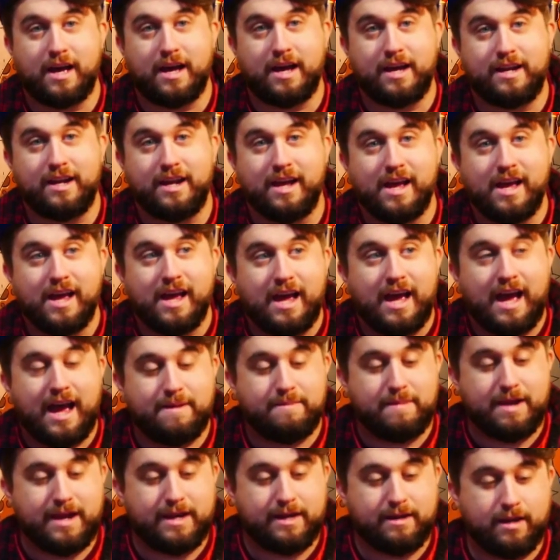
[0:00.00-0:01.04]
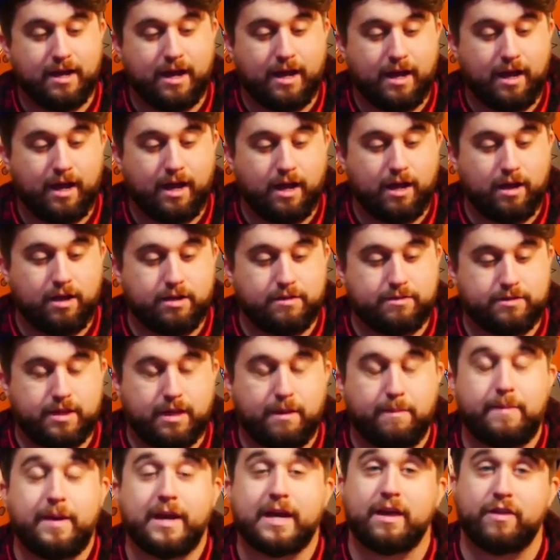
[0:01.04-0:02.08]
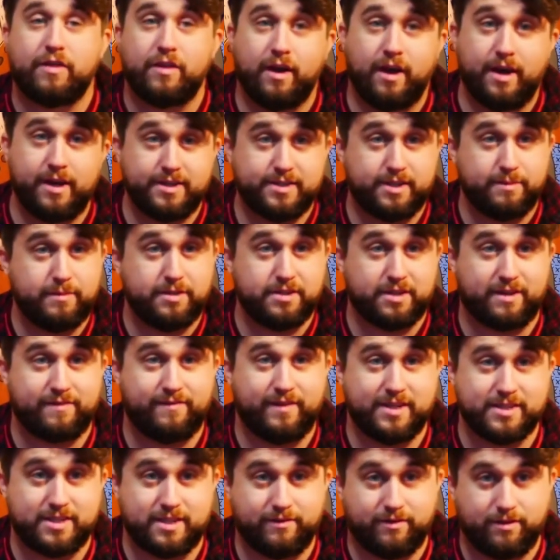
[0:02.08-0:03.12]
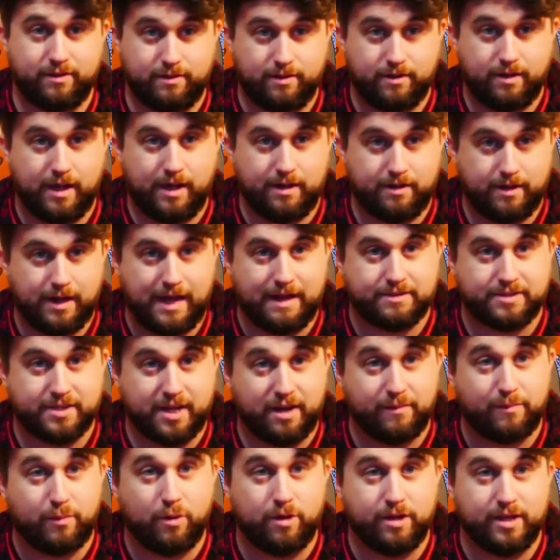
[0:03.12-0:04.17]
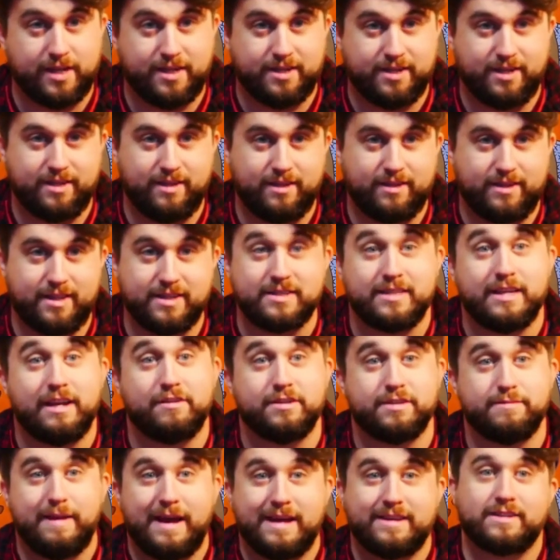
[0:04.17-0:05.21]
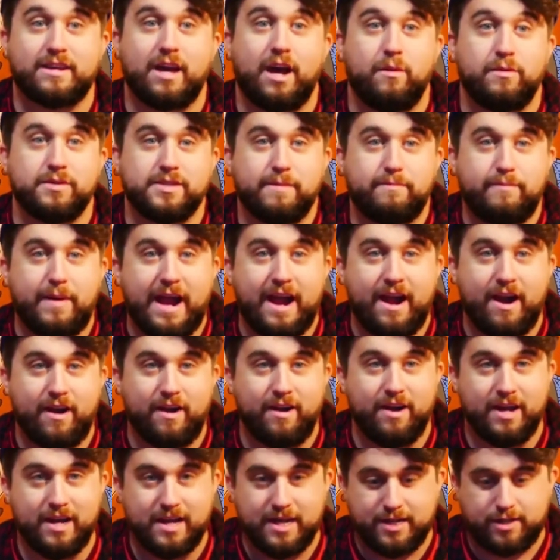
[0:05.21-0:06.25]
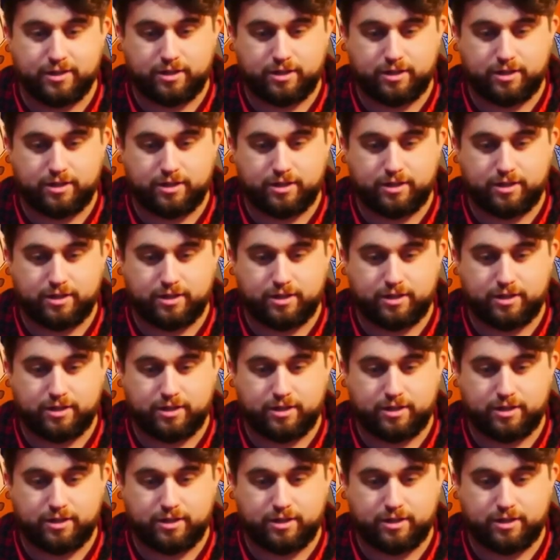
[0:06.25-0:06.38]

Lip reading: voice, or you ask the subject, in this case Mike the artist, to repeat the answer or to give you the answer